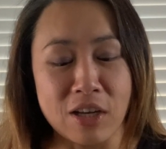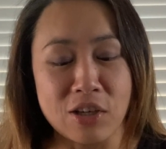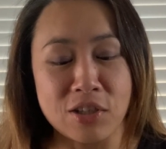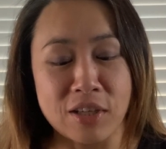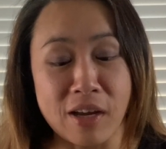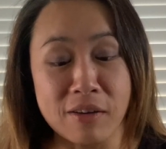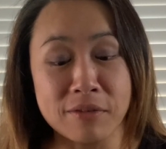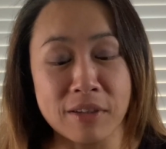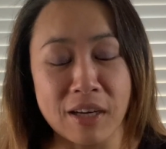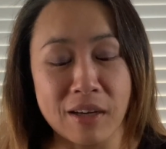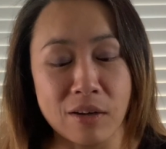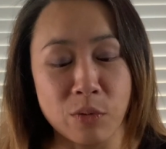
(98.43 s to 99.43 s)
chèvre,
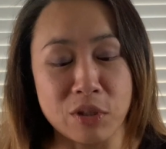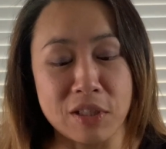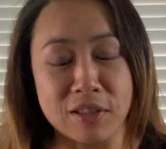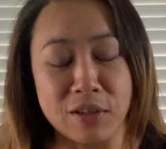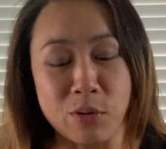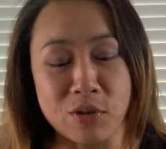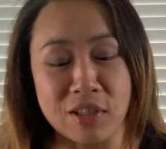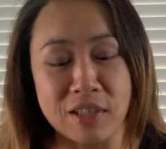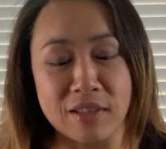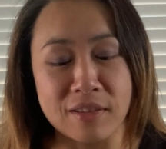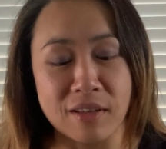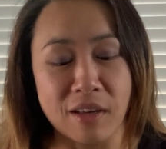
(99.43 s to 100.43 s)
which is goat
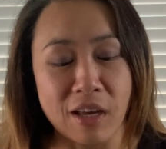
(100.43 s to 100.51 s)
cheese,